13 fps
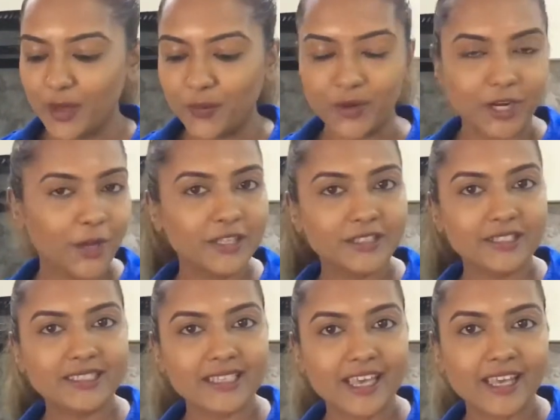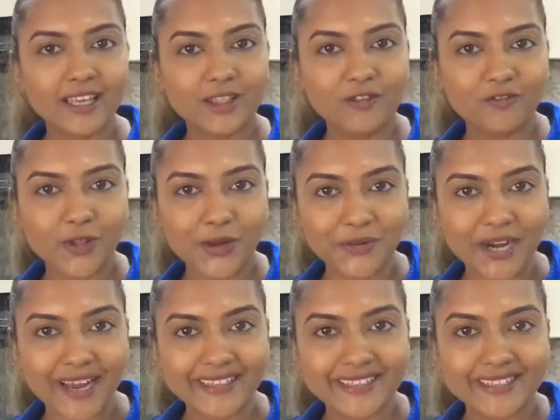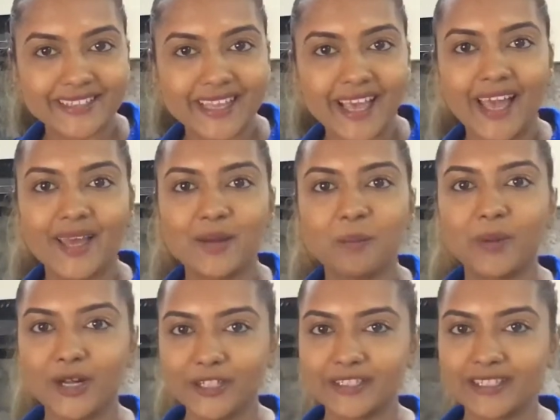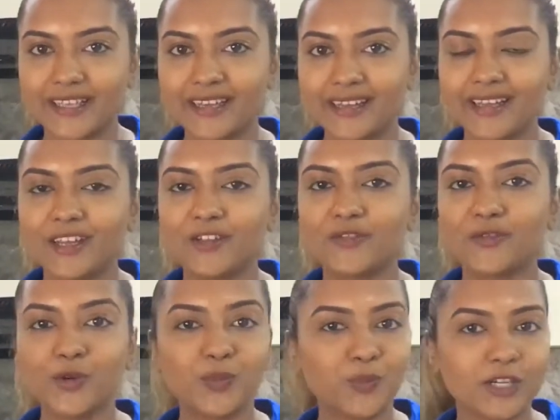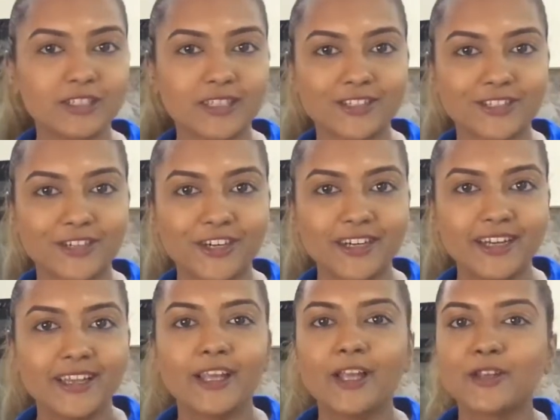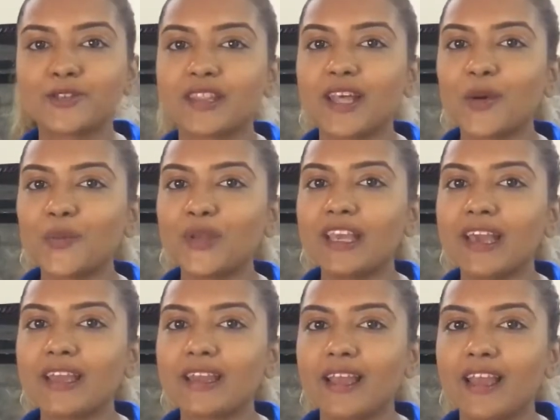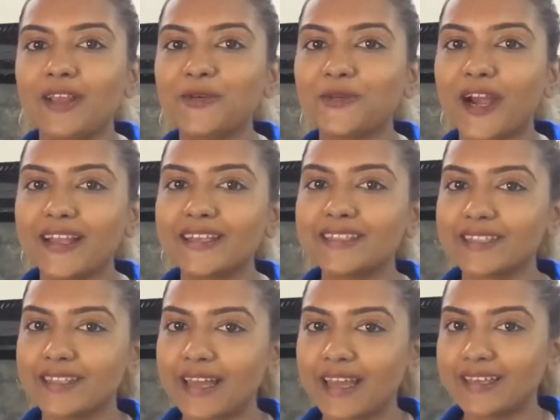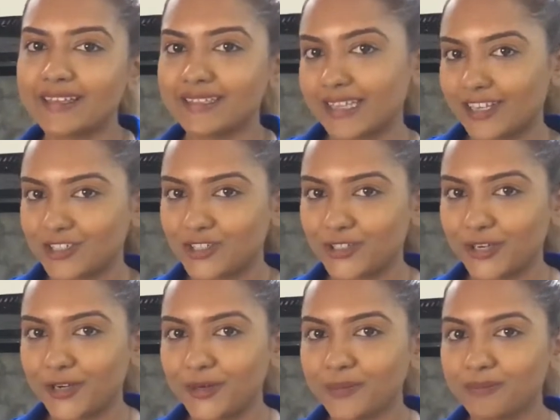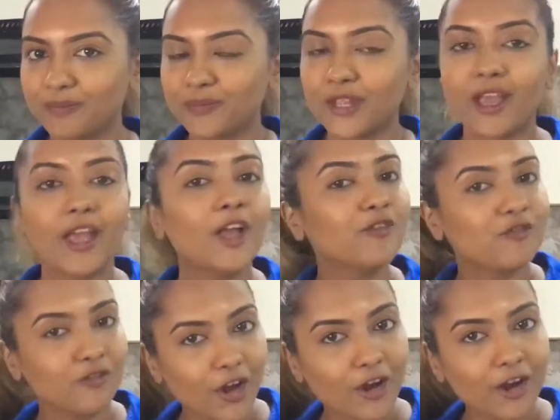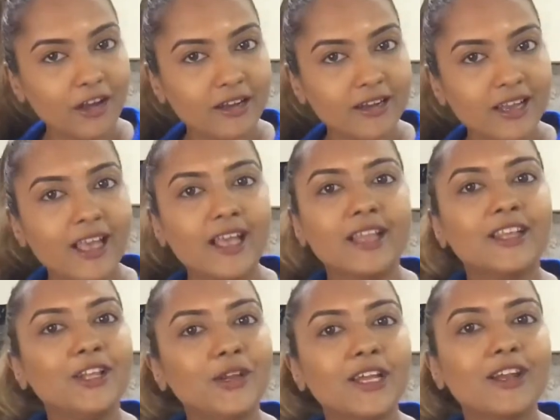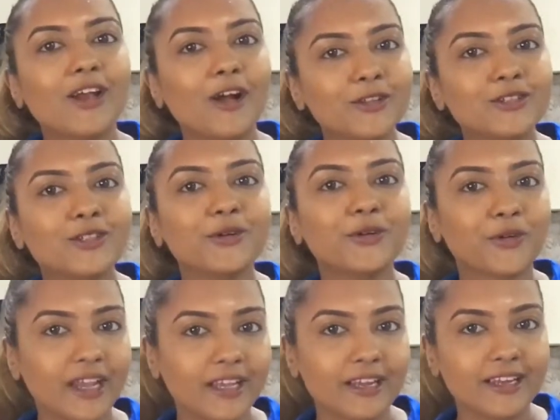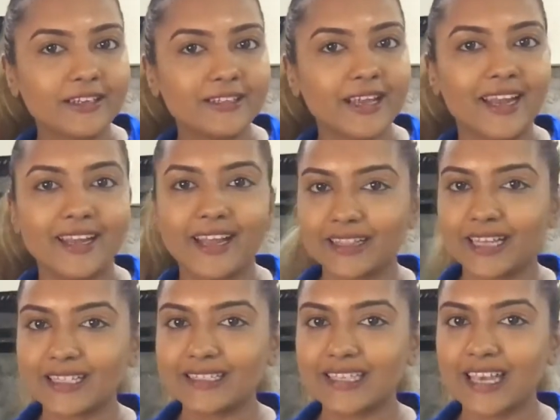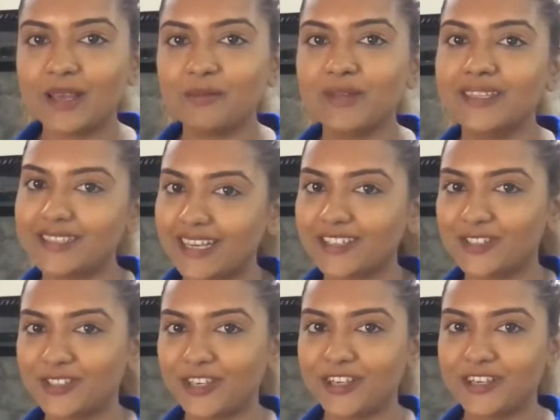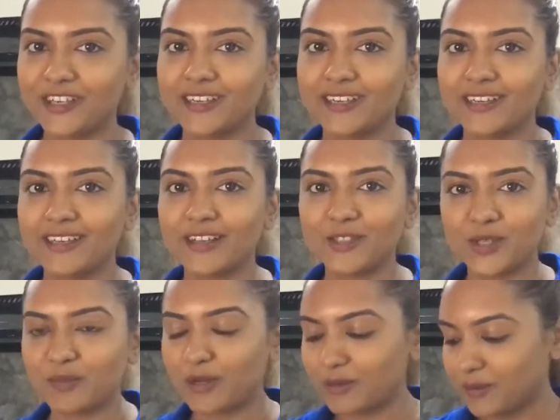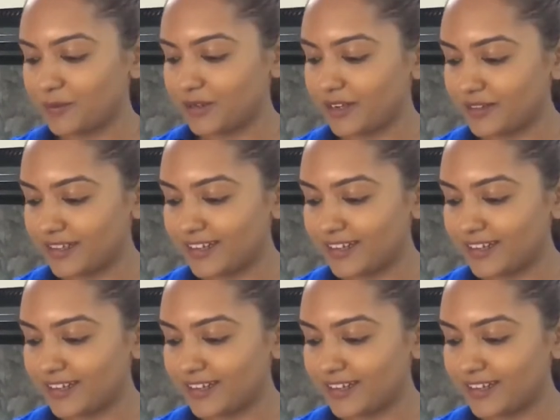we're going to take the florets and pulse it in a food processor so that we get a rice-like texture. If not, then you can also grate it and get that same texture. I should probably put down the